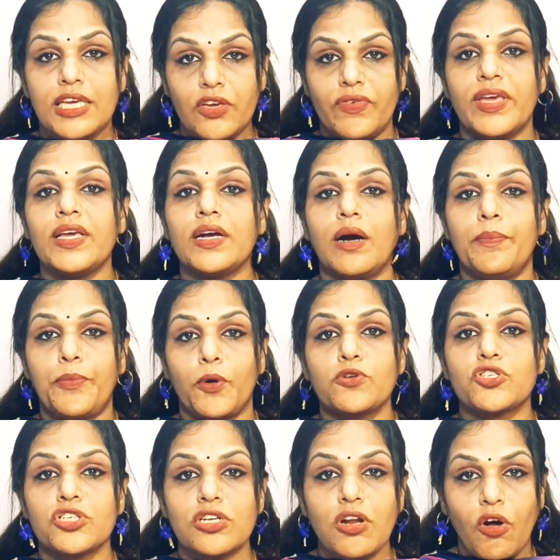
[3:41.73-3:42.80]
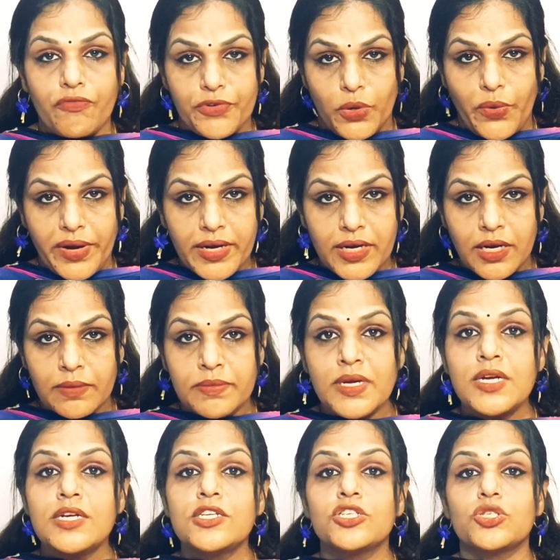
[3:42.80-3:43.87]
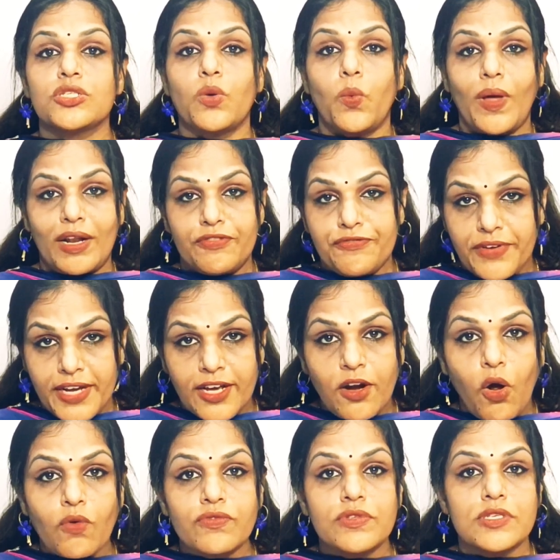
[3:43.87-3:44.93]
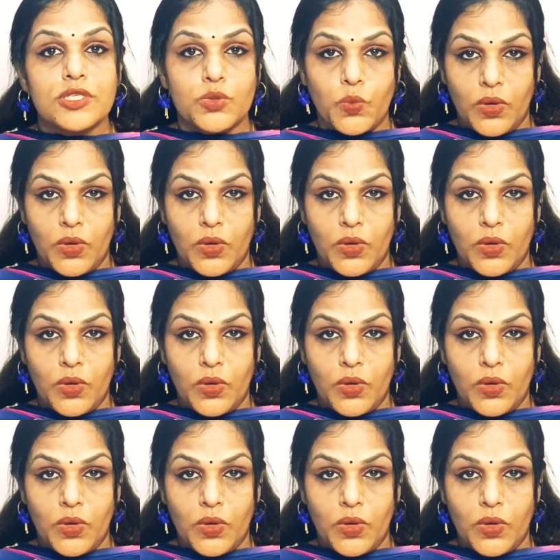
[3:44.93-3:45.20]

giving a portion of your income to the welfare of this